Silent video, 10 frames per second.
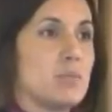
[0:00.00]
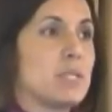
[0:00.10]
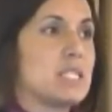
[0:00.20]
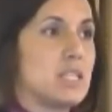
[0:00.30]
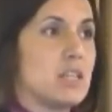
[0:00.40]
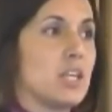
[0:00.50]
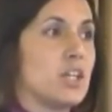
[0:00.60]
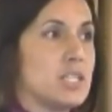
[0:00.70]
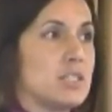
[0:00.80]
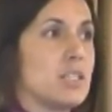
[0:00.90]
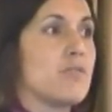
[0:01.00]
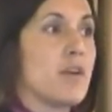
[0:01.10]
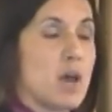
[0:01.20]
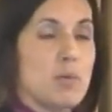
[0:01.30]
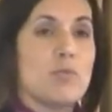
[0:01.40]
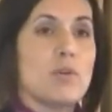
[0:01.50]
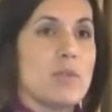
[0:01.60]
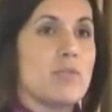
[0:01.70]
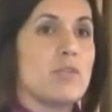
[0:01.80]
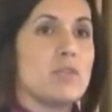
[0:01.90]
but still the goodness and the fiber
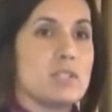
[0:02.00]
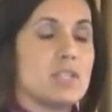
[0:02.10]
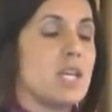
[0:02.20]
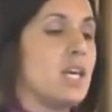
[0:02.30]
from the fruits.